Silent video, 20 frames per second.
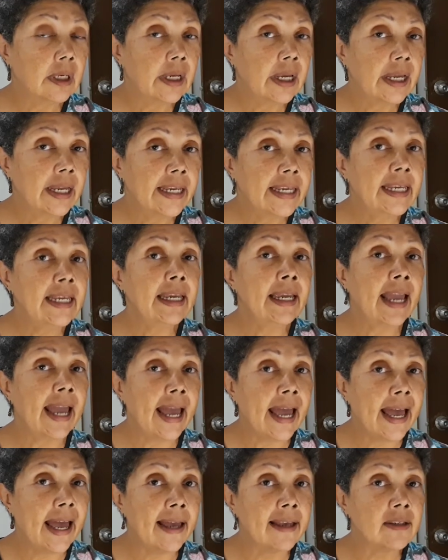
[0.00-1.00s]
he
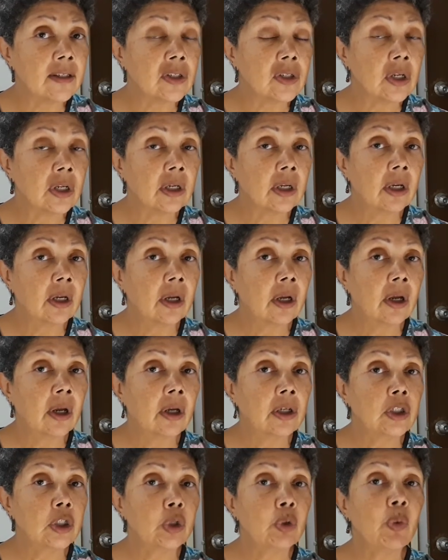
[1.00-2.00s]
has
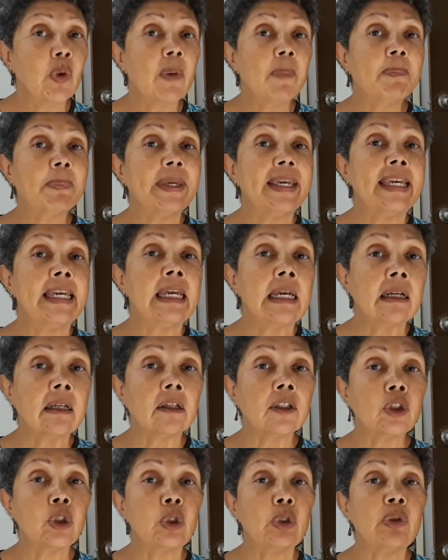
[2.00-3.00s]
to
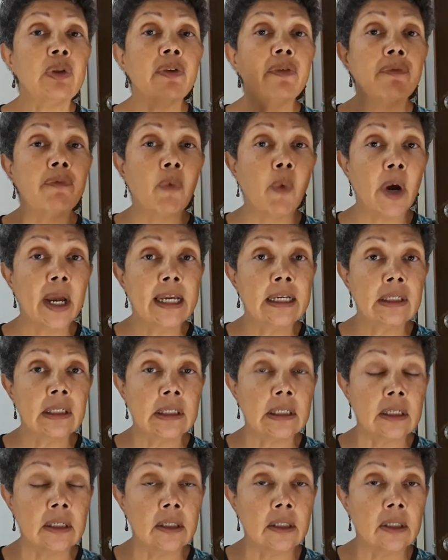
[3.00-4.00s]
appeal to the
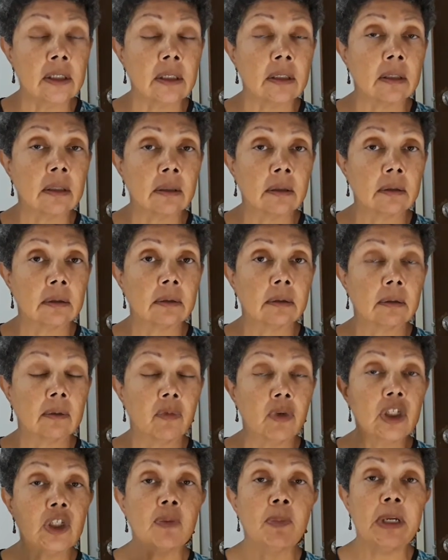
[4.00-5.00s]
voices
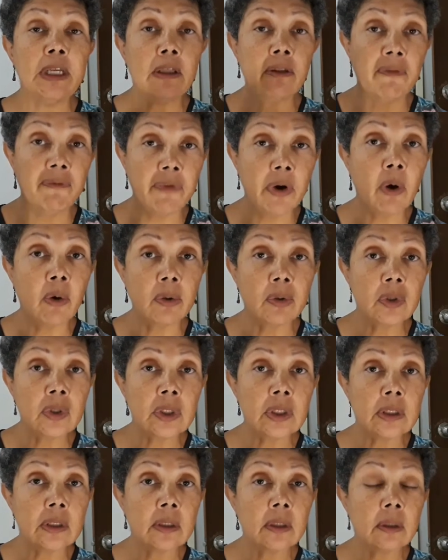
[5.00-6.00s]
which mean the
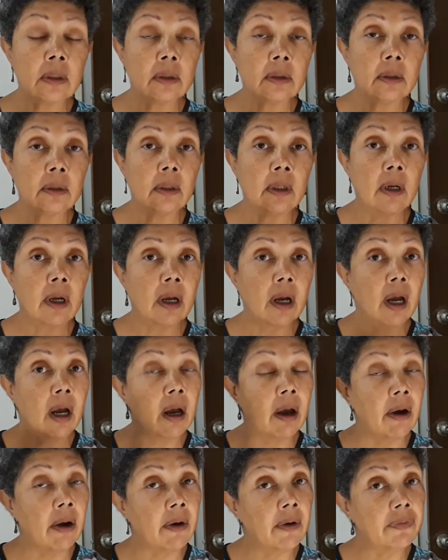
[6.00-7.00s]
votes
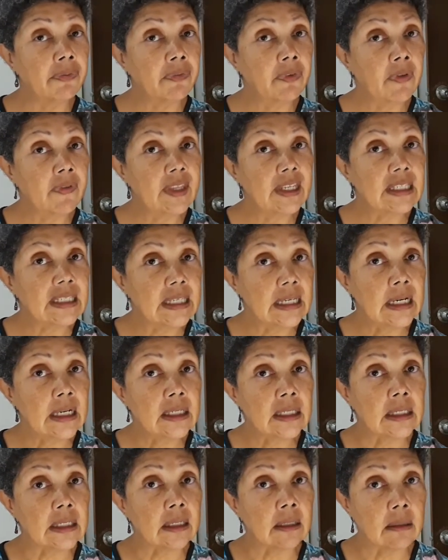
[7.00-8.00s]
of the
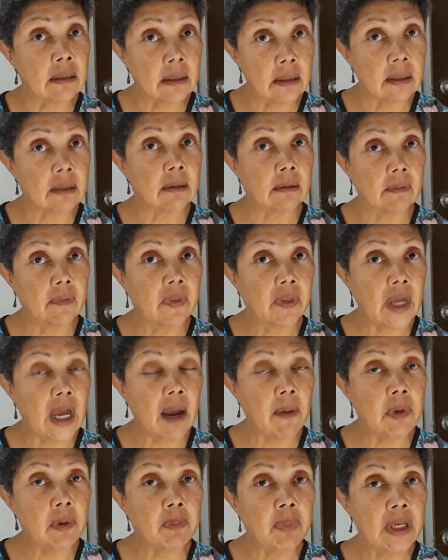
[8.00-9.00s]
citizens, the
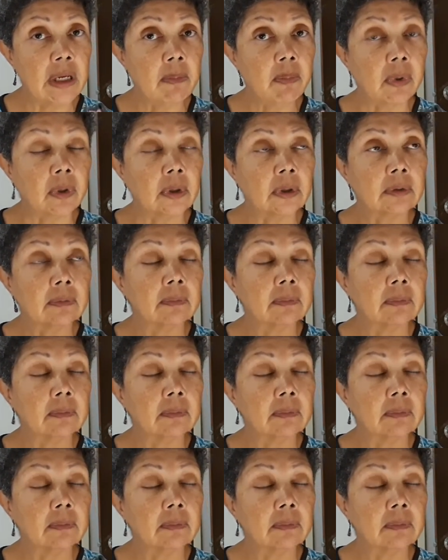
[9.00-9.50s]
common people.